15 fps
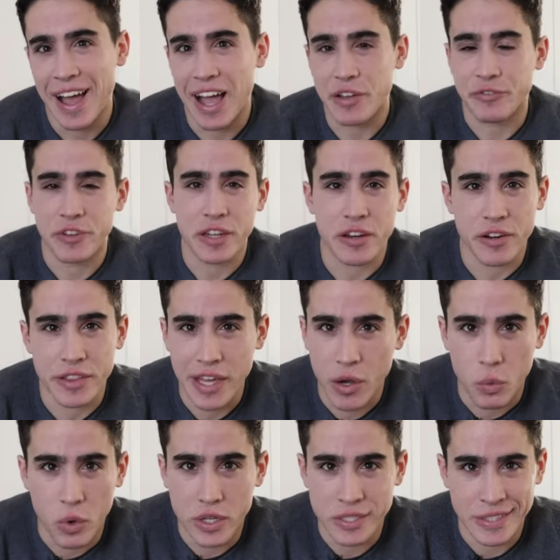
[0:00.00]
I figured
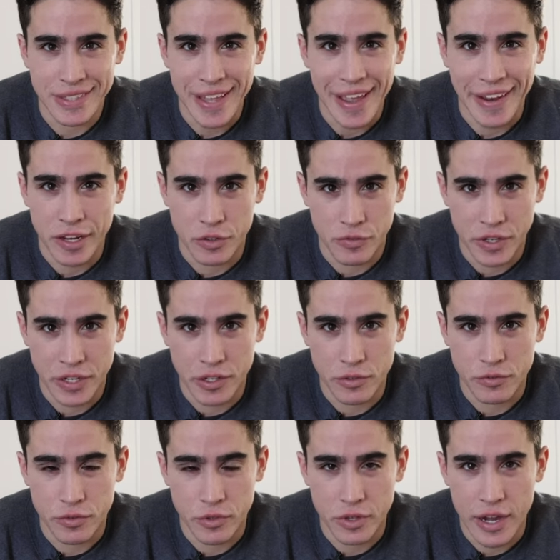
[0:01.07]
that wasn't that
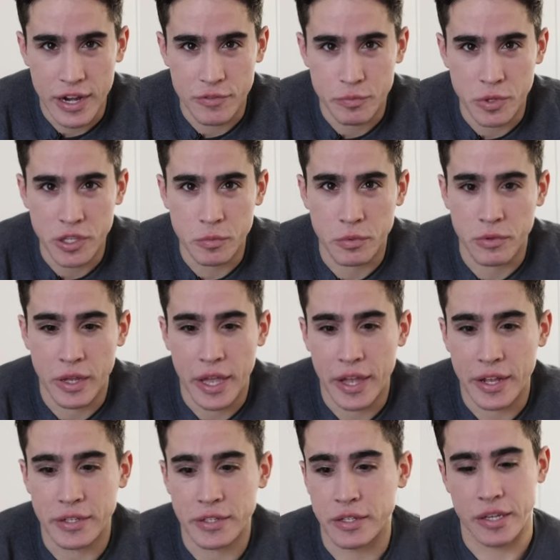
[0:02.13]
convenient for a lot of people
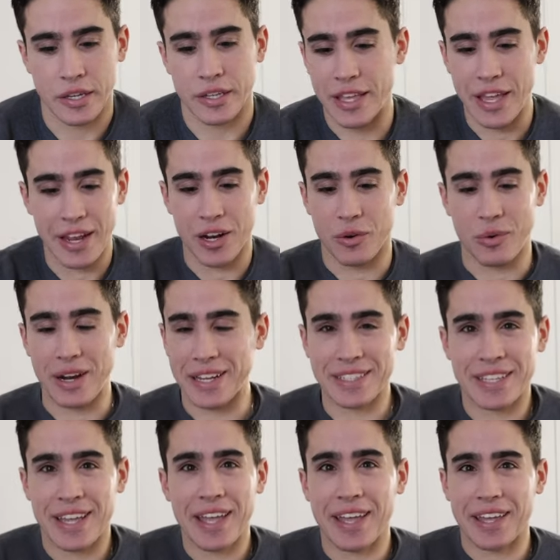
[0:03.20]
and they don't want to
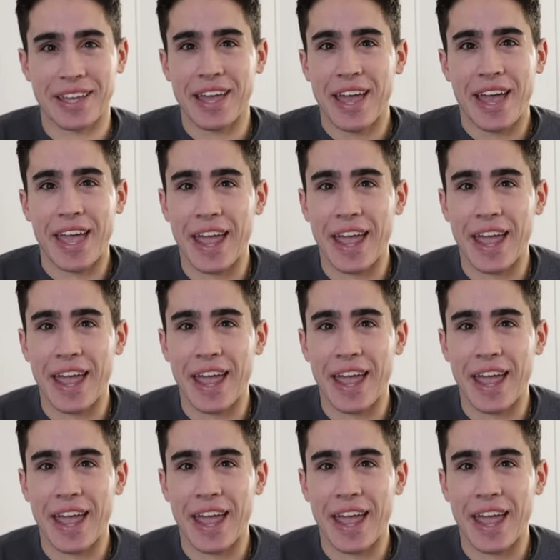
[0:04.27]
take